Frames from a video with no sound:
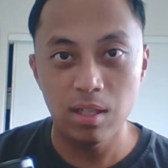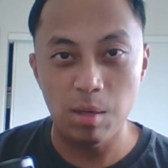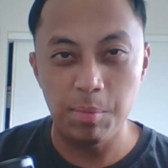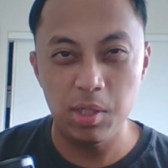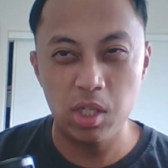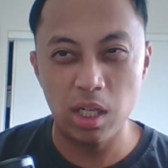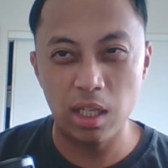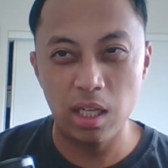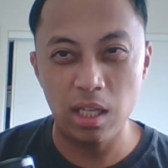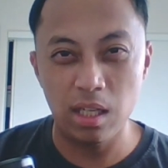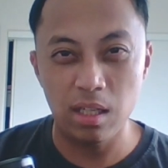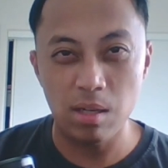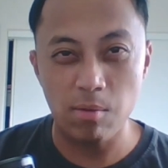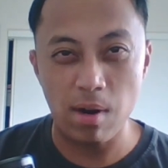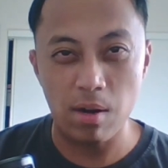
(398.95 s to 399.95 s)
I'll be checking
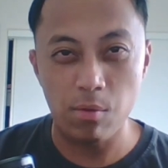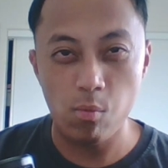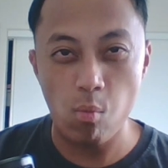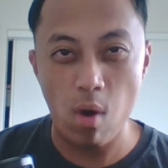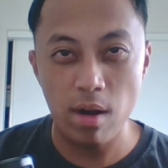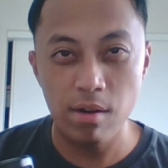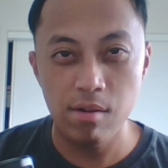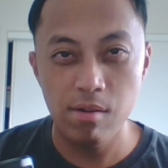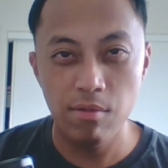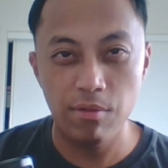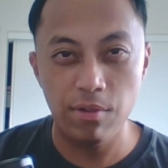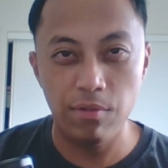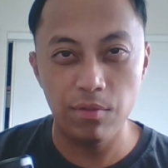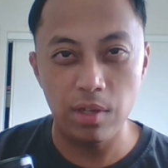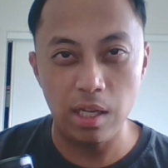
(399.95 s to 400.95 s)
in around
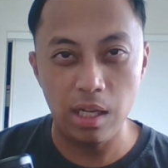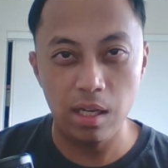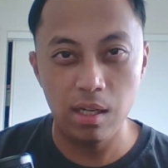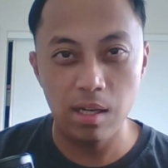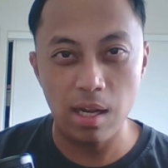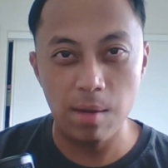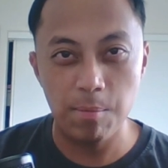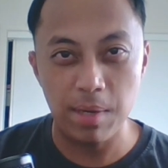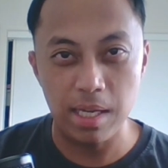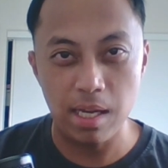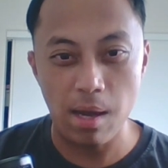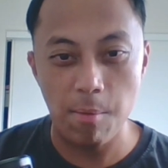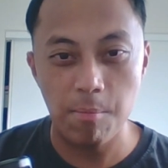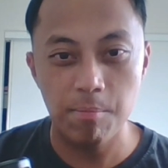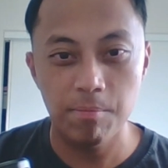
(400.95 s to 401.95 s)
1:15
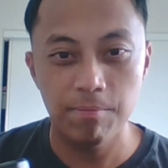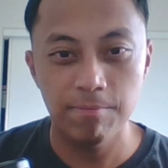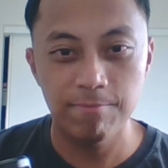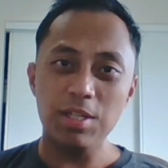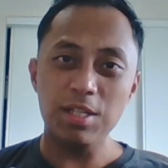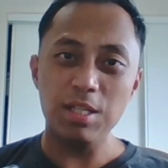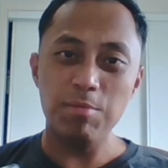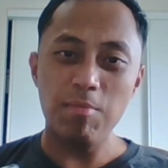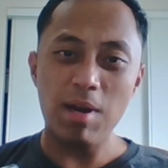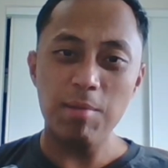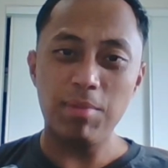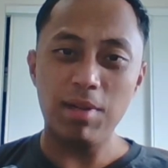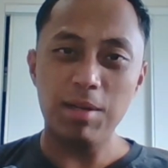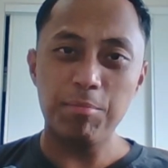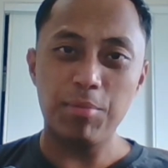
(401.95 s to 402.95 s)
p.m. This is my
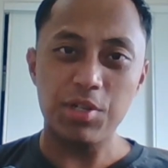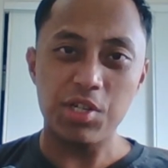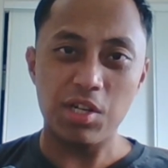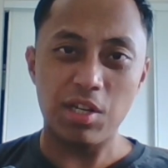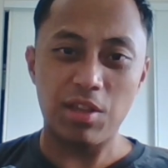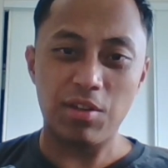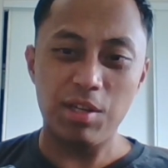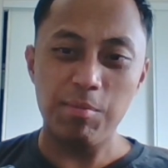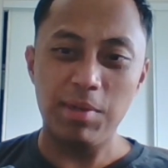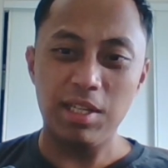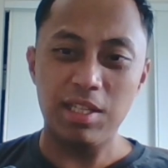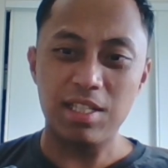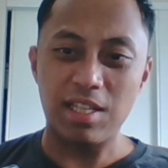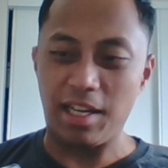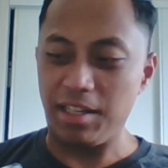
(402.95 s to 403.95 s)
blood pressure 30
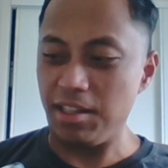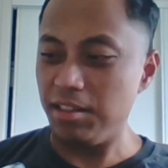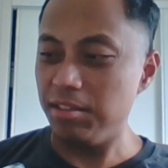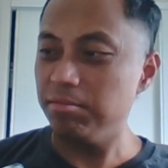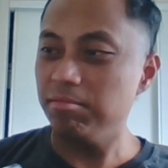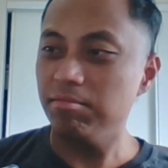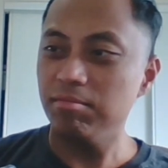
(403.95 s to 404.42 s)
minutes later.